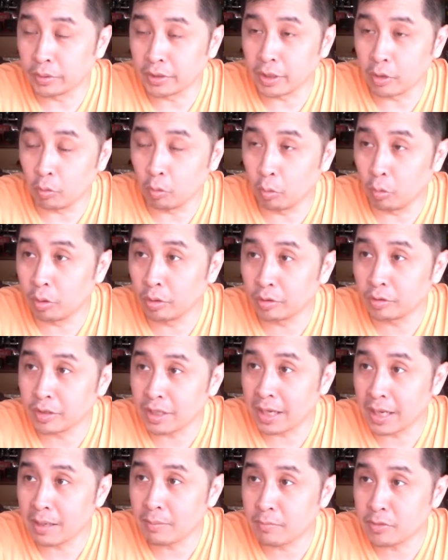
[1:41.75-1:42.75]
But the old
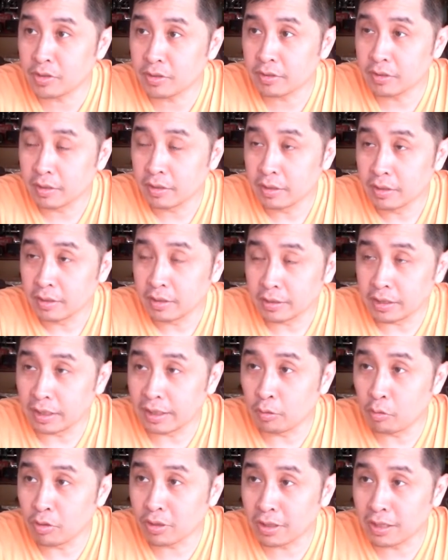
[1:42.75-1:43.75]
times,
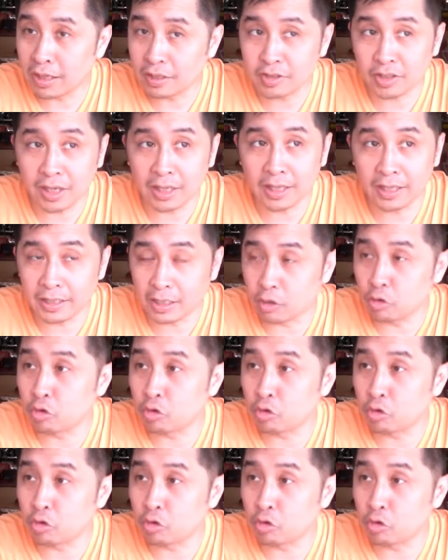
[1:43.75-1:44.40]
they're not classical.